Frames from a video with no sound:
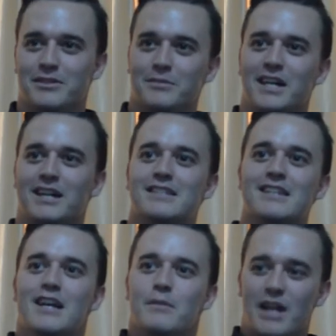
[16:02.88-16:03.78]
to be
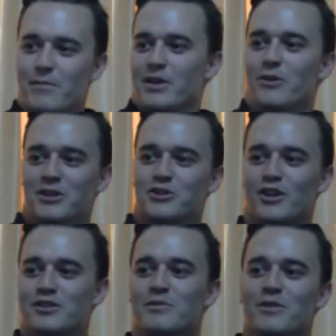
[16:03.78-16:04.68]
honest, but I've been going to
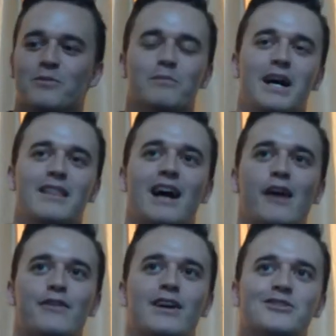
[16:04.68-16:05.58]
church my
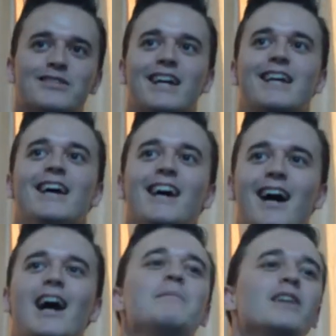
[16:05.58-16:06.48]
life, and I was just like,
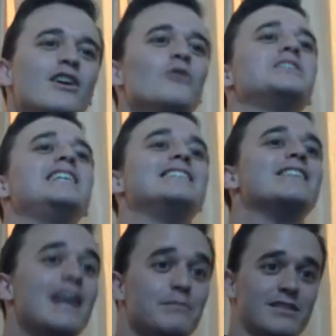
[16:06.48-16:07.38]
I'm going to go
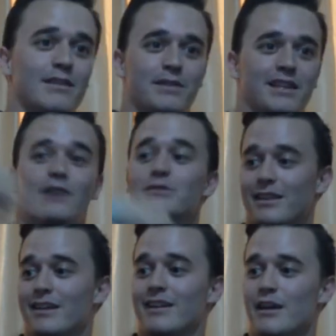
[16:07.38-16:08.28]
teach them something. That was
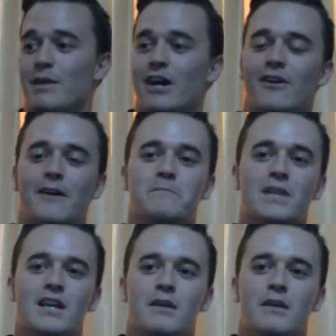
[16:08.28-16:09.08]
literally in my heart.